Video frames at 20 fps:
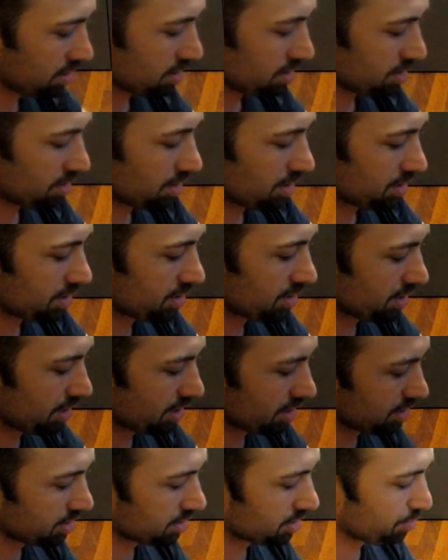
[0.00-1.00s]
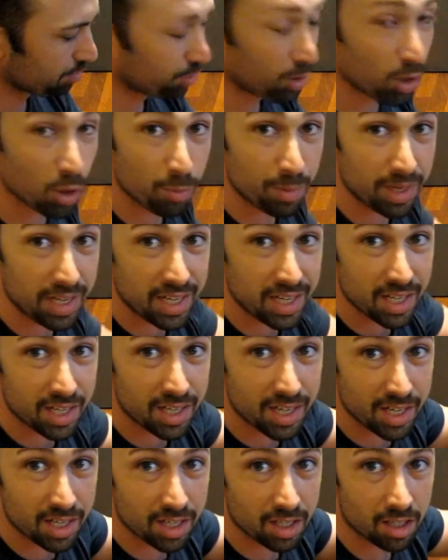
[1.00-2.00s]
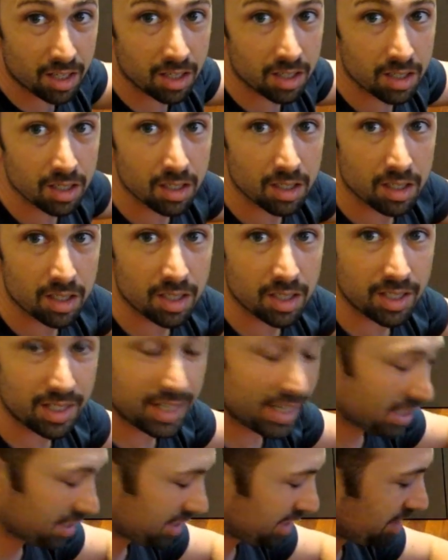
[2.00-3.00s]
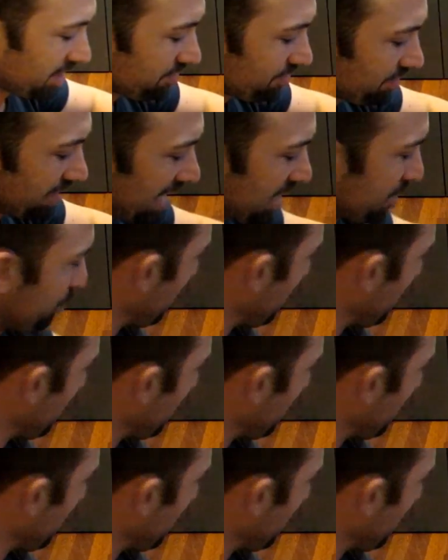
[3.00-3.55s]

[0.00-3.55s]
This is the Pro Media Gear Guillotine Flash